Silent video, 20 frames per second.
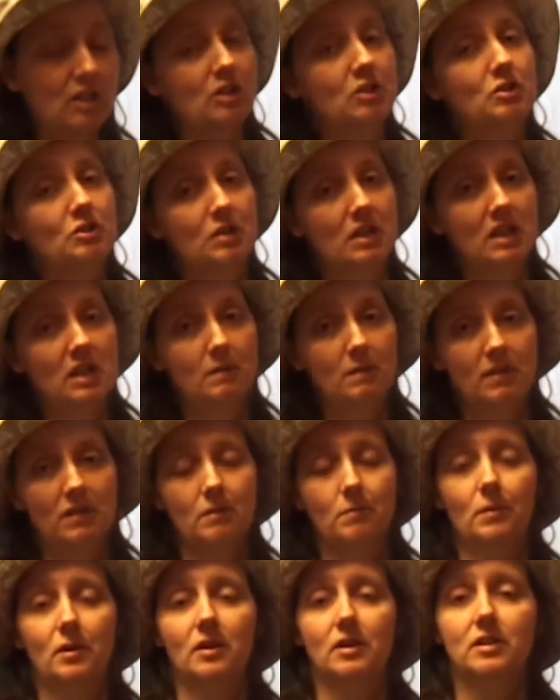during the month
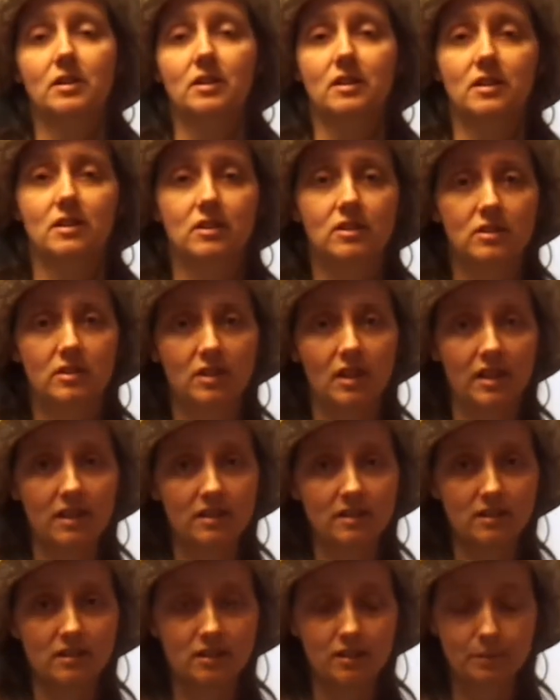of March. It's
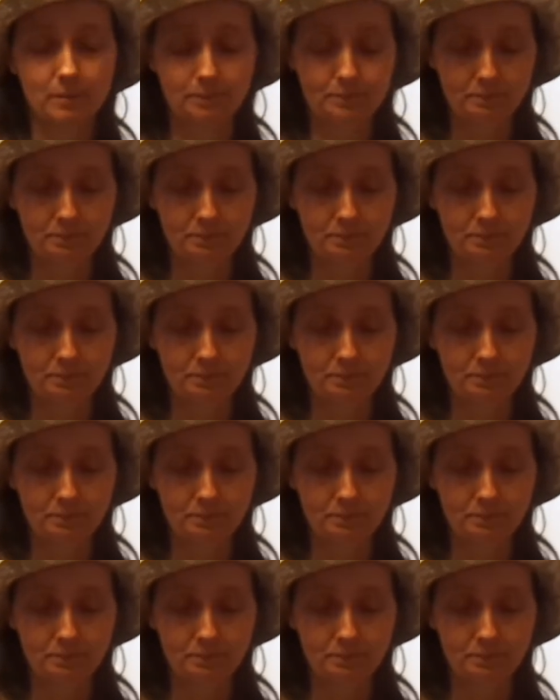just